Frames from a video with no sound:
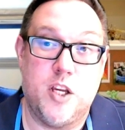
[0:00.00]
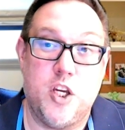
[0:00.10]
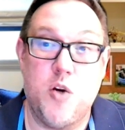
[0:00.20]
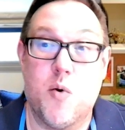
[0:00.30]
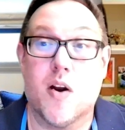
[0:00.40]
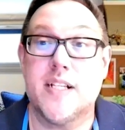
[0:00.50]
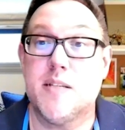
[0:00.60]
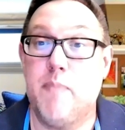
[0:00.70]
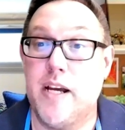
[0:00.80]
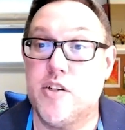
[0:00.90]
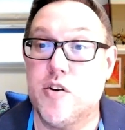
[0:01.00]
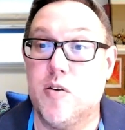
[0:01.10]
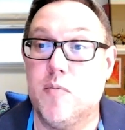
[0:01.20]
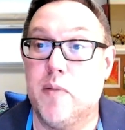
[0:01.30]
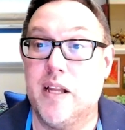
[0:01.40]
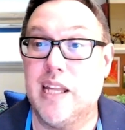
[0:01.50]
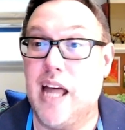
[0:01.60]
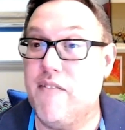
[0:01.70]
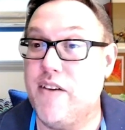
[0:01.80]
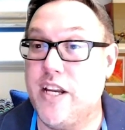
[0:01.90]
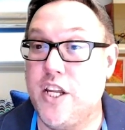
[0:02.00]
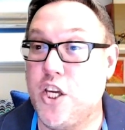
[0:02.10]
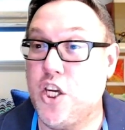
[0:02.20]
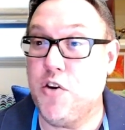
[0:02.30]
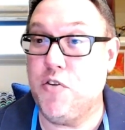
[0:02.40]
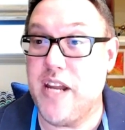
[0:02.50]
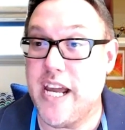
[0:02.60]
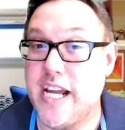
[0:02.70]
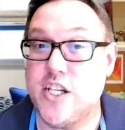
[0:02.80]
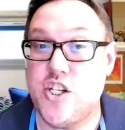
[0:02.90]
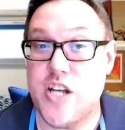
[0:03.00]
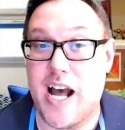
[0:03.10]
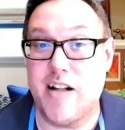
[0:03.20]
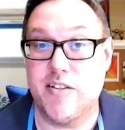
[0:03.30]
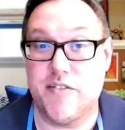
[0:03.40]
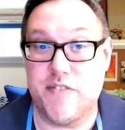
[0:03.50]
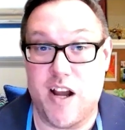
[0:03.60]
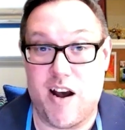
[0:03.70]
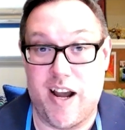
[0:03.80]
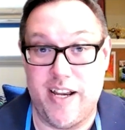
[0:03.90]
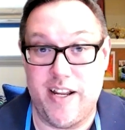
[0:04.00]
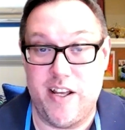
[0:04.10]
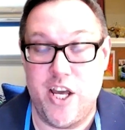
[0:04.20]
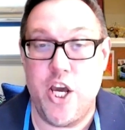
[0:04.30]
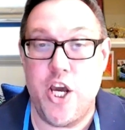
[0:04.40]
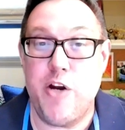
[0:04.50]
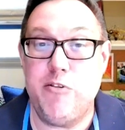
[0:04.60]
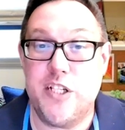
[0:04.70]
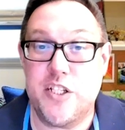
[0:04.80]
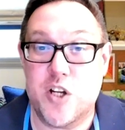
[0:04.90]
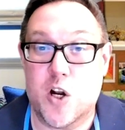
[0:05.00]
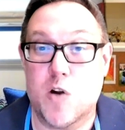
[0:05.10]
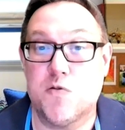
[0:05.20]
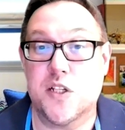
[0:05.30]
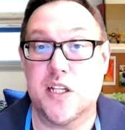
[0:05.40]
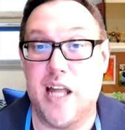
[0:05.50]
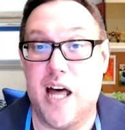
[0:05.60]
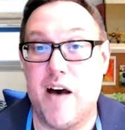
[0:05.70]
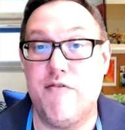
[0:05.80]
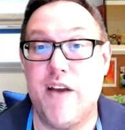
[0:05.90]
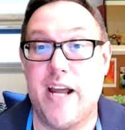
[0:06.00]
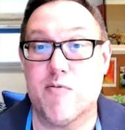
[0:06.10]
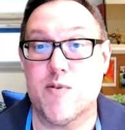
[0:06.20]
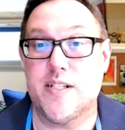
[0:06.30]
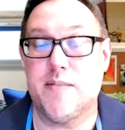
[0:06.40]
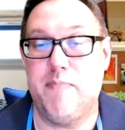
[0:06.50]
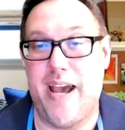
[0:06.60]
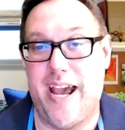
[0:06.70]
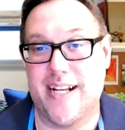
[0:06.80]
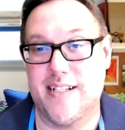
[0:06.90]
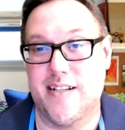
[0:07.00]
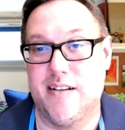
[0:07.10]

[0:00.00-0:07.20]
You are a special, beloved, unique child of God who deserves love and respect.